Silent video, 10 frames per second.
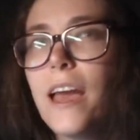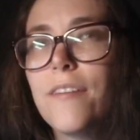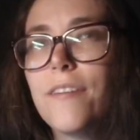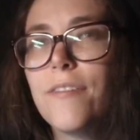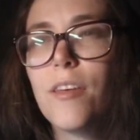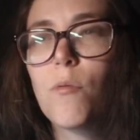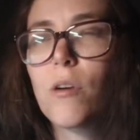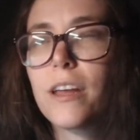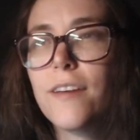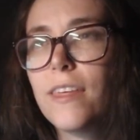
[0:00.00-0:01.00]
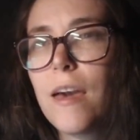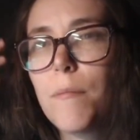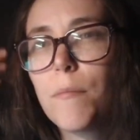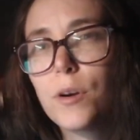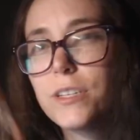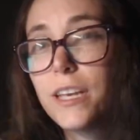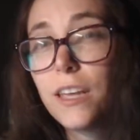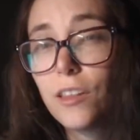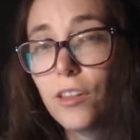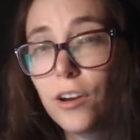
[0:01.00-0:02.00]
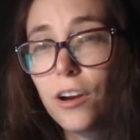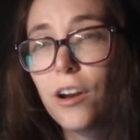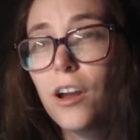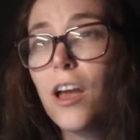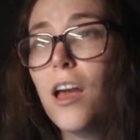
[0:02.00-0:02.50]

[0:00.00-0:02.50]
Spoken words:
and if they weren't giving them particular